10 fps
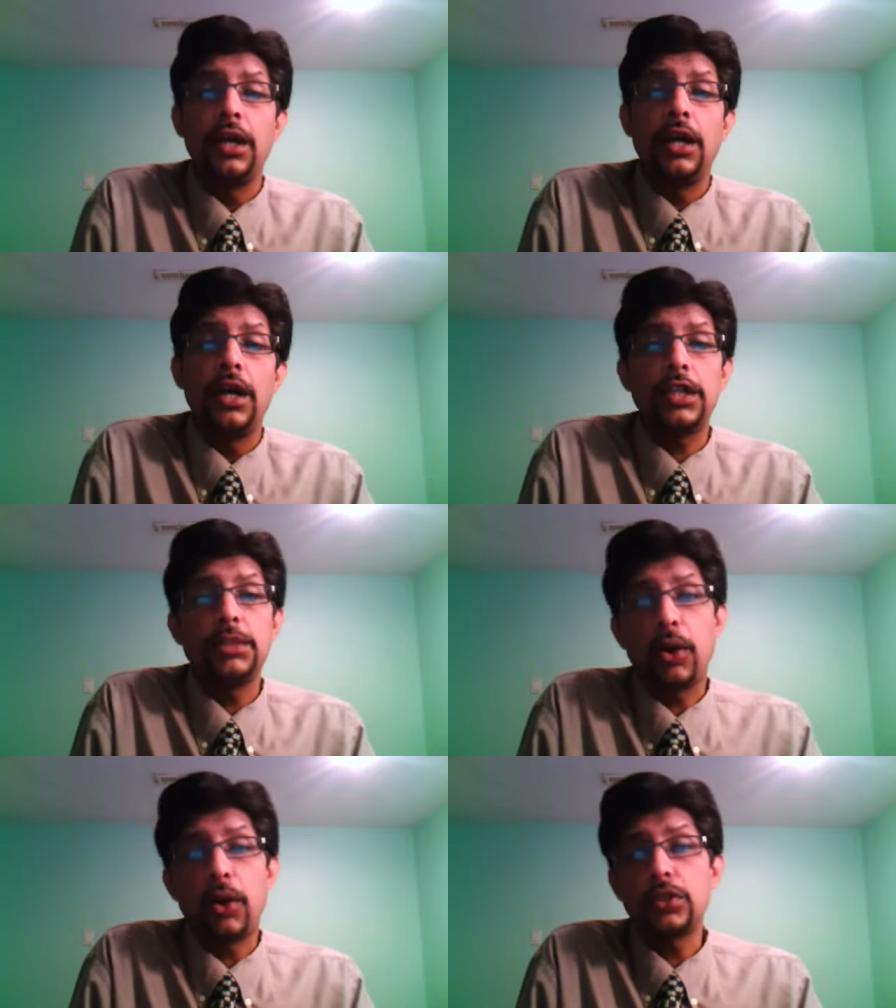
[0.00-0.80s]
uh, the
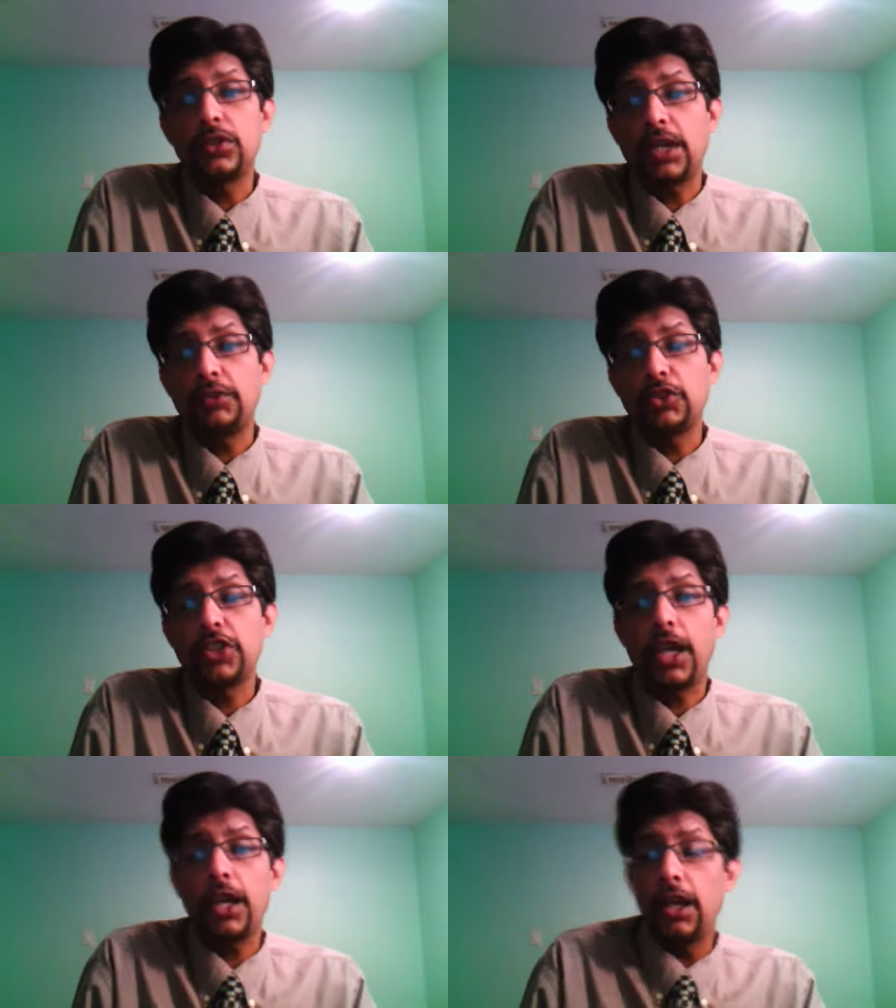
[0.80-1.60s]
bowlers, I would
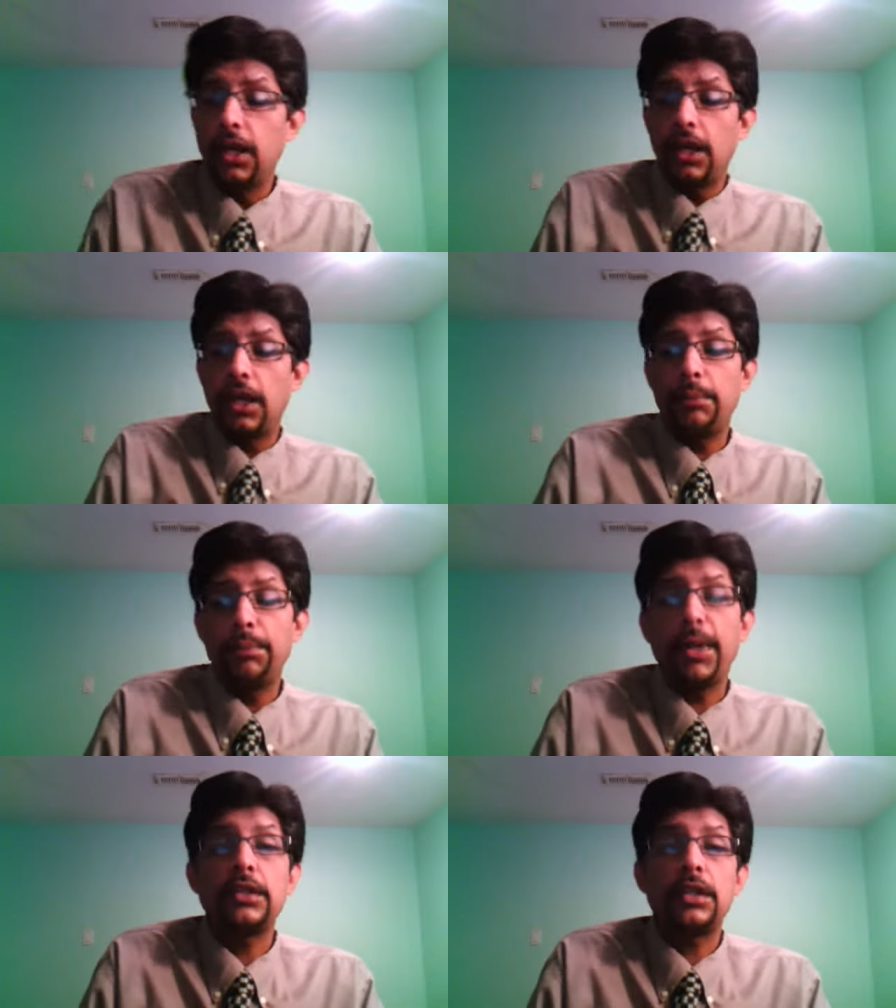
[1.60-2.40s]
say. Uh,
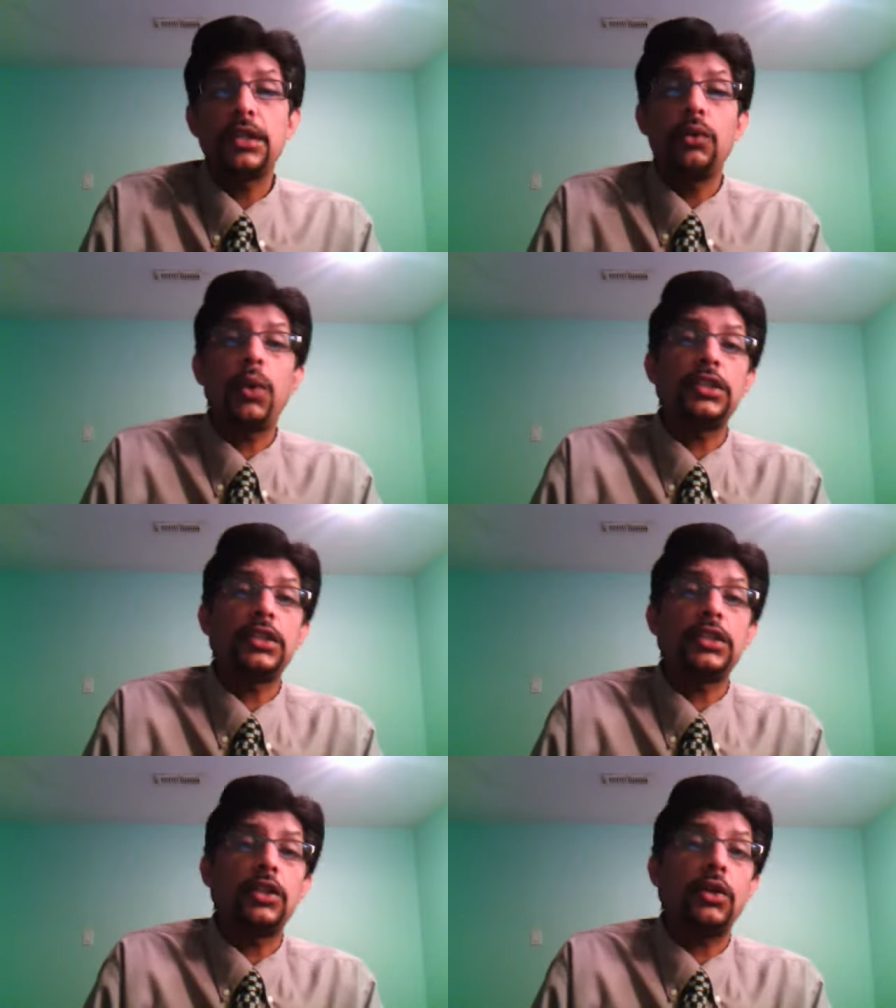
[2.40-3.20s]
but one
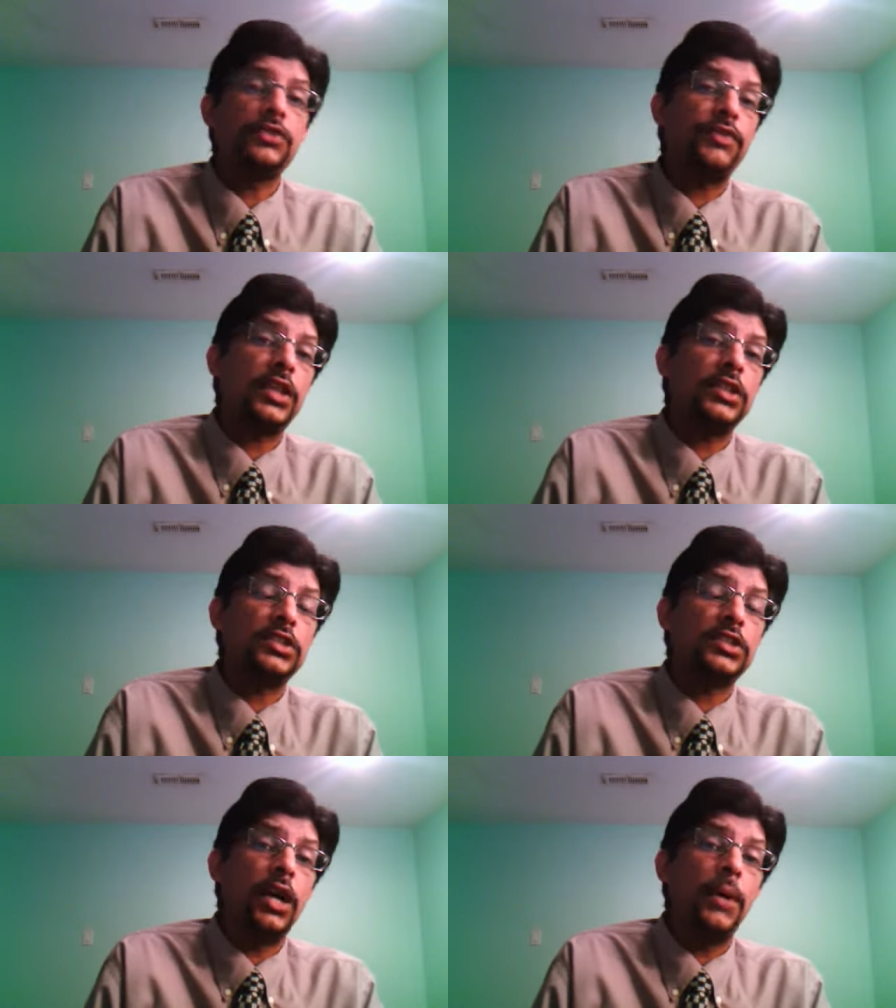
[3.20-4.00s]
thing now, as far as
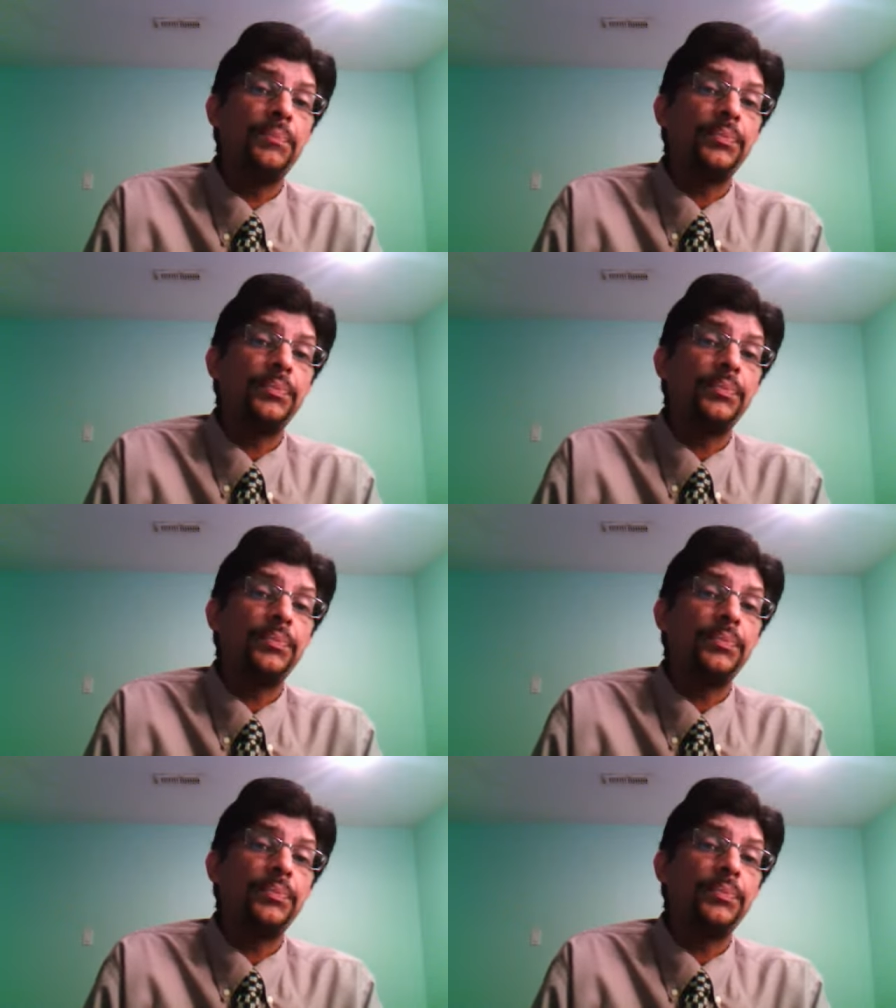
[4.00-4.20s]
um,